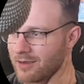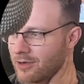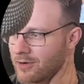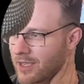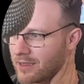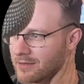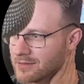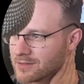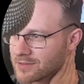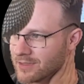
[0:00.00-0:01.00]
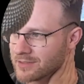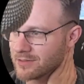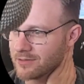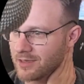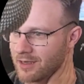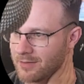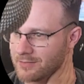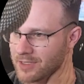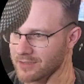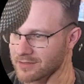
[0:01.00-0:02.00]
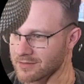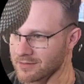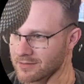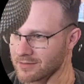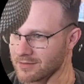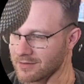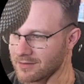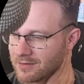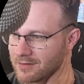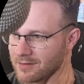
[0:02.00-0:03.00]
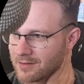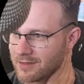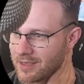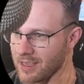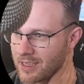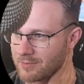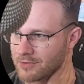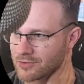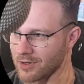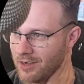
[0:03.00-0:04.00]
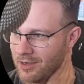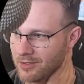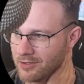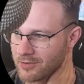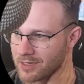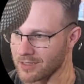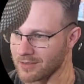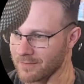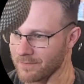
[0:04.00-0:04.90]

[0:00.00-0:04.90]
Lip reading: Okay, so let's go to object, game, draw a GUI.